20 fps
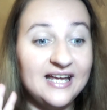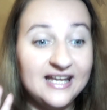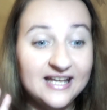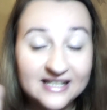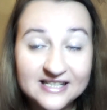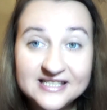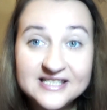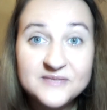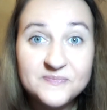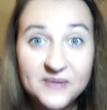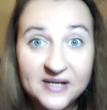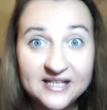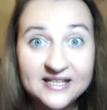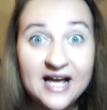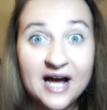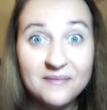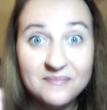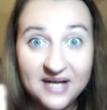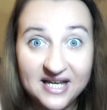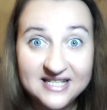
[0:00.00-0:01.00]
It's been
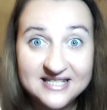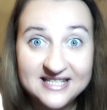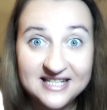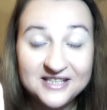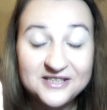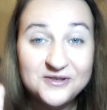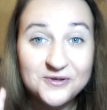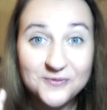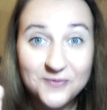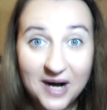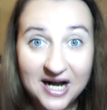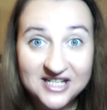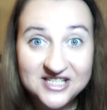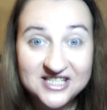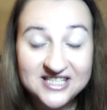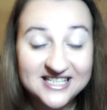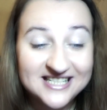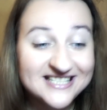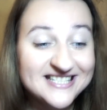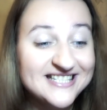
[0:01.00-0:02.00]
amazing to
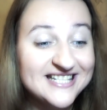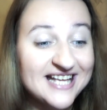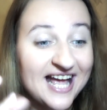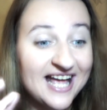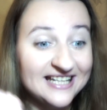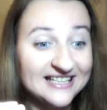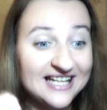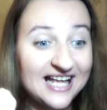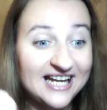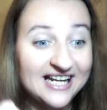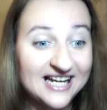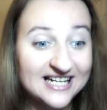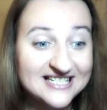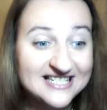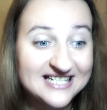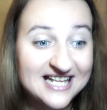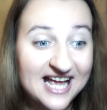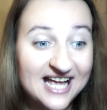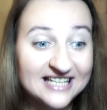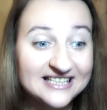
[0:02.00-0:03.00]
watch this. And like I
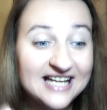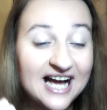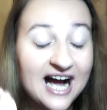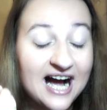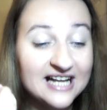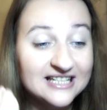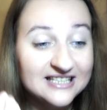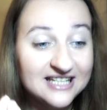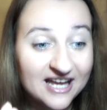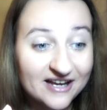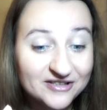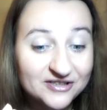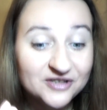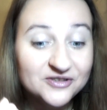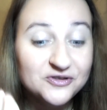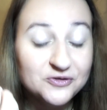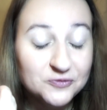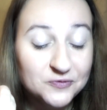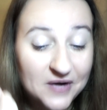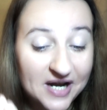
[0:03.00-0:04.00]
said, I
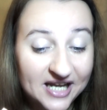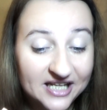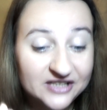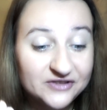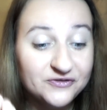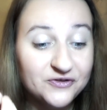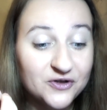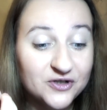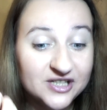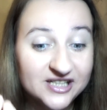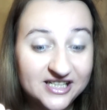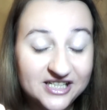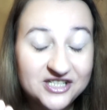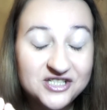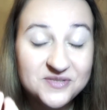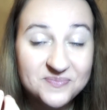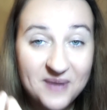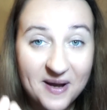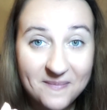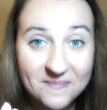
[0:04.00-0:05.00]
cannot wait for
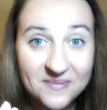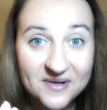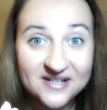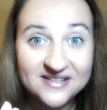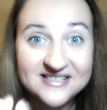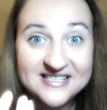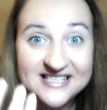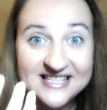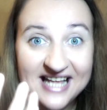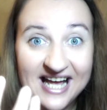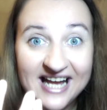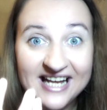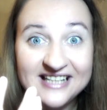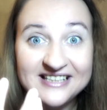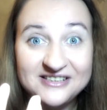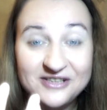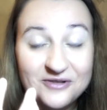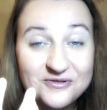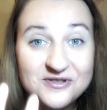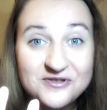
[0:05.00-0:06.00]
each member's,
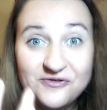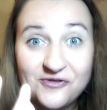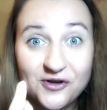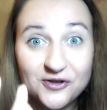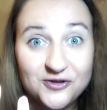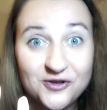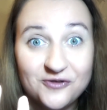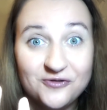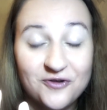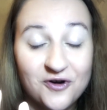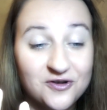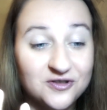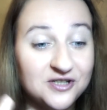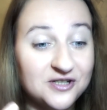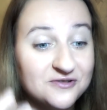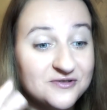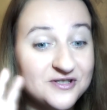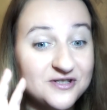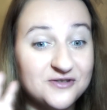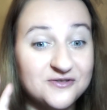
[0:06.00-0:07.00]
like, those photo
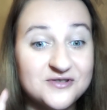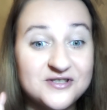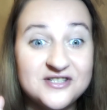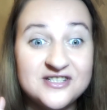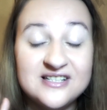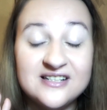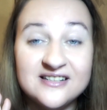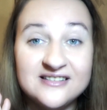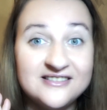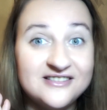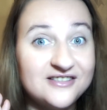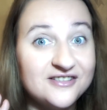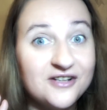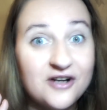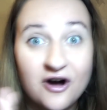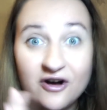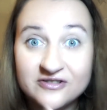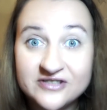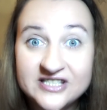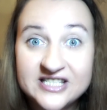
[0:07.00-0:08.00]
folios, those
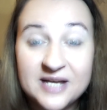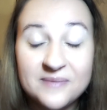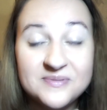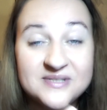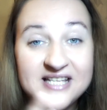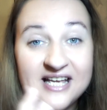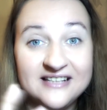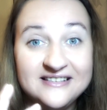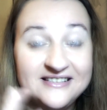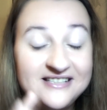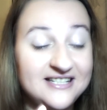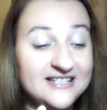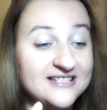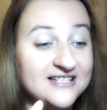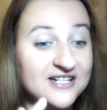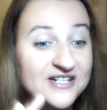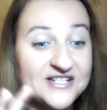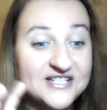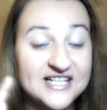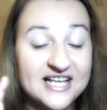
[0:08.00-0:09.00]
concepts and
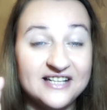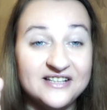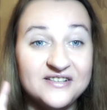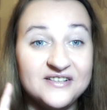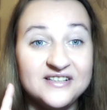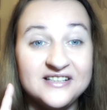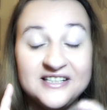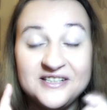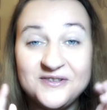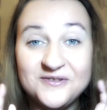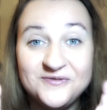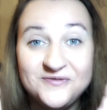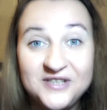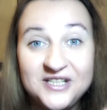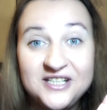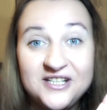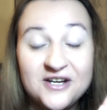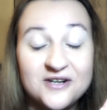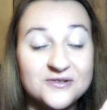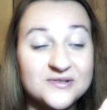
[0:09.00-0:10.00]
teasers and little
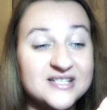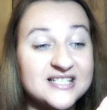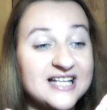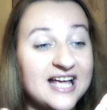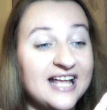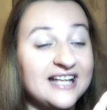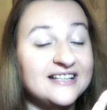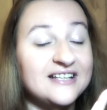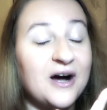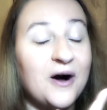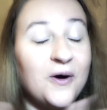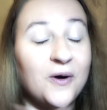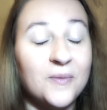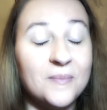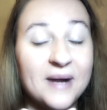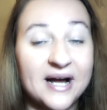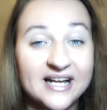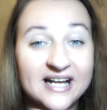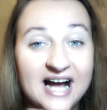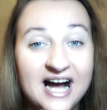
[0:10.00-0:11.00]
videos. And oh
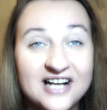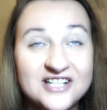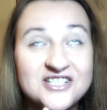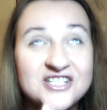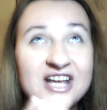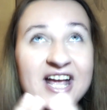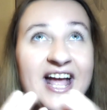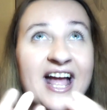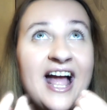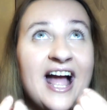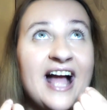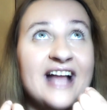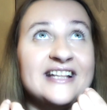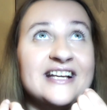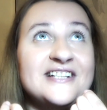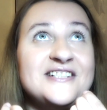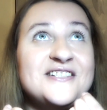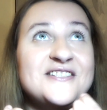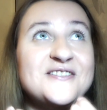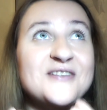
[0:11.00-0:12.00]
my gosh. And
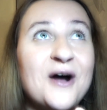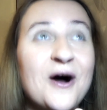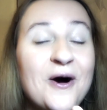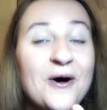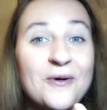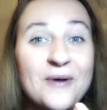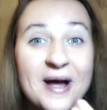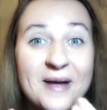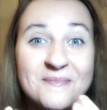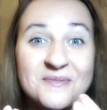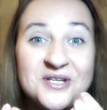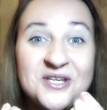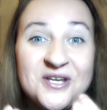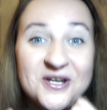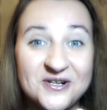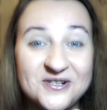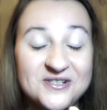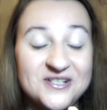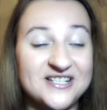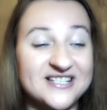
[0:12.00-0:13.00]
I so am
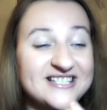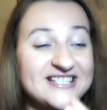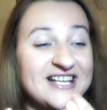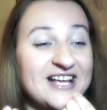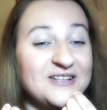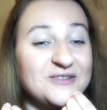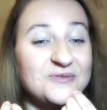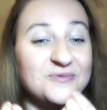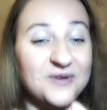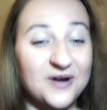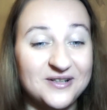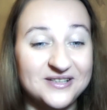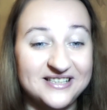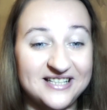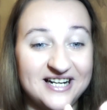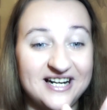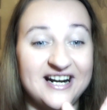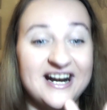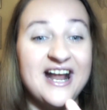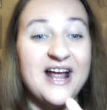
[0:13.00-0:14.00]
curious and
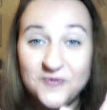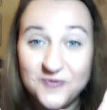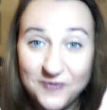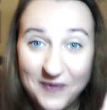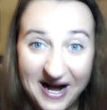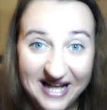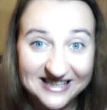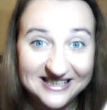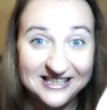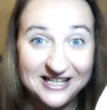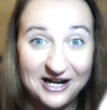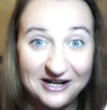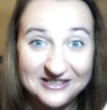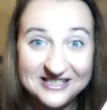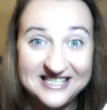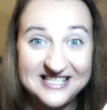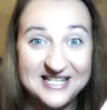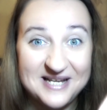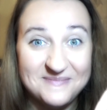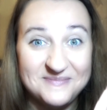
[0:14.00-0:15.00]
wonder what
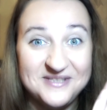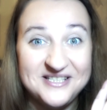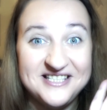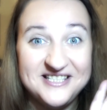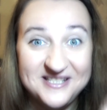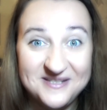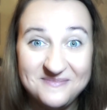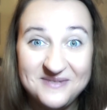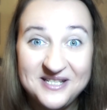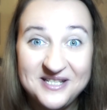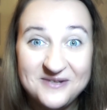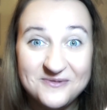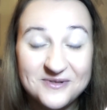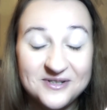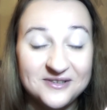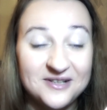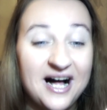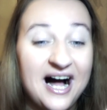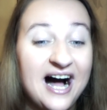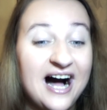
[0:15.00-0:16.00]
concept Jiminie
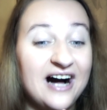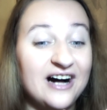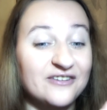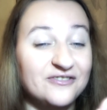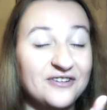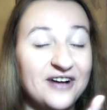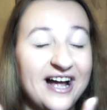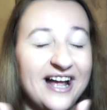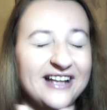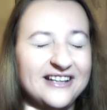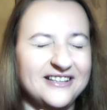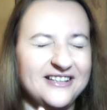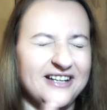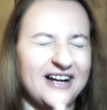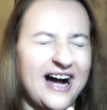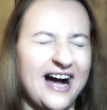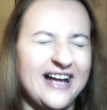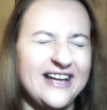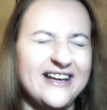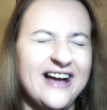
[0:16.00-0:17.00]
will have. And
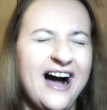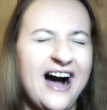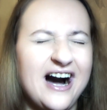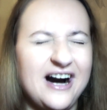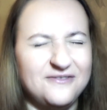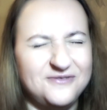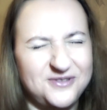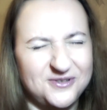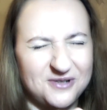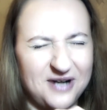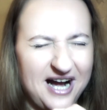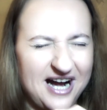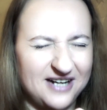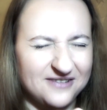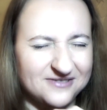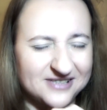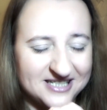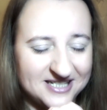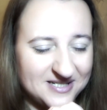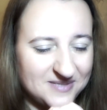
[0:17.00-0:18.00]
I have to
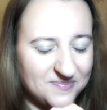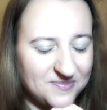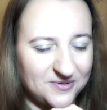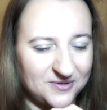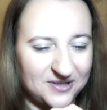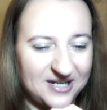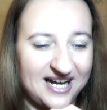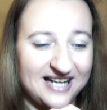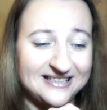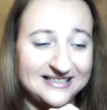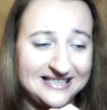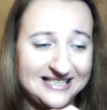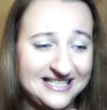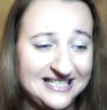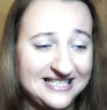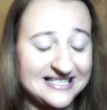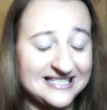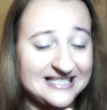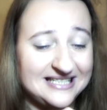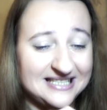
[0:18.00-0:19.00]
have his book, at
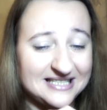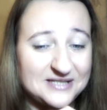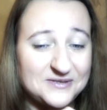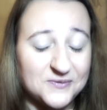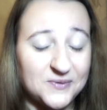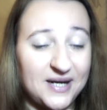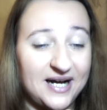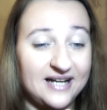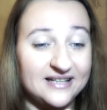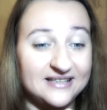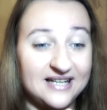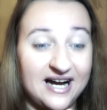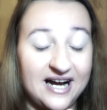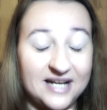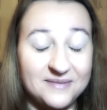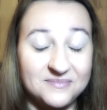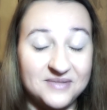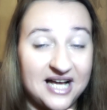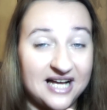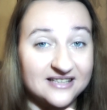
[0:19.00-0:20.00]
least this one.
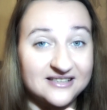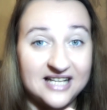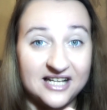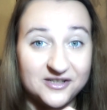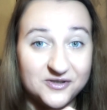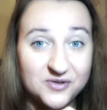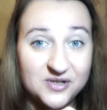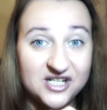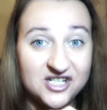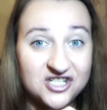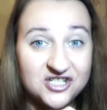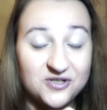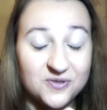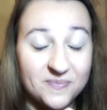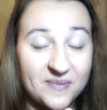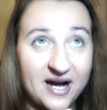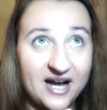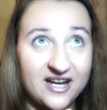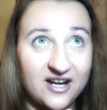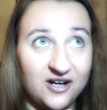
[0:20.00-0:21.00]
I'm not that rich to
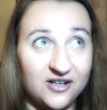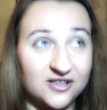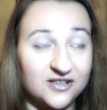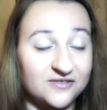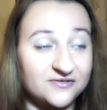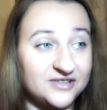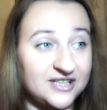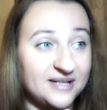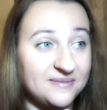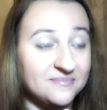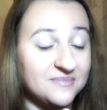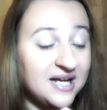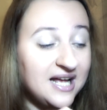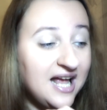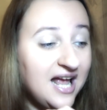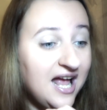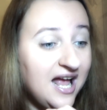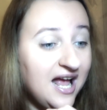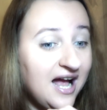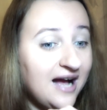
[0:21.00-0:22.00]
buy all of them.
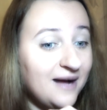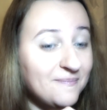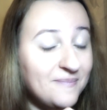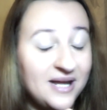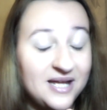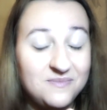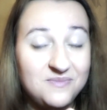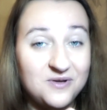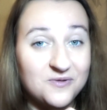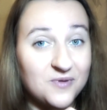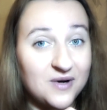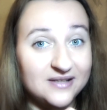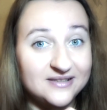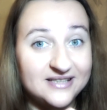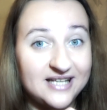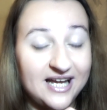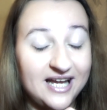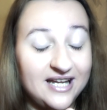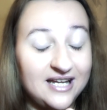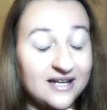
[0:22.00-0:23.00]
Maybe one
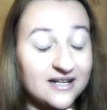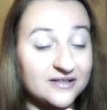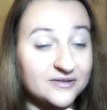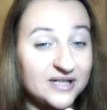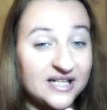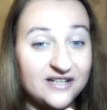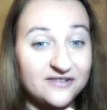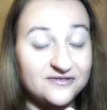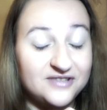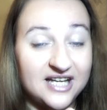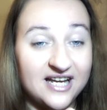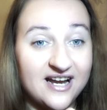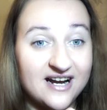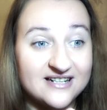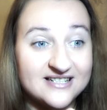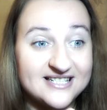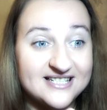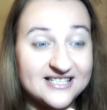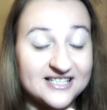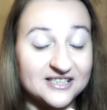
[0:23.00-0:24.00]
day if they
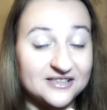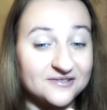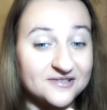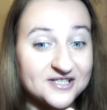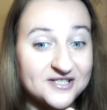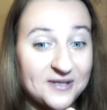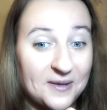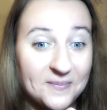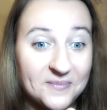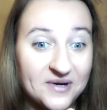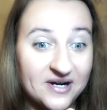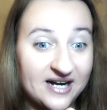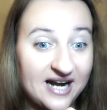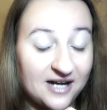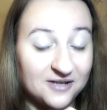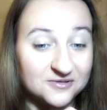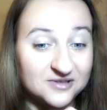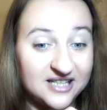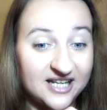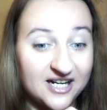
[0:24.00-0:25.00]
are still somewhere
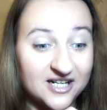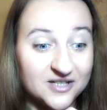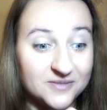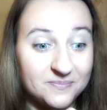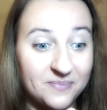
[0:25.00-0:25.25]
out there.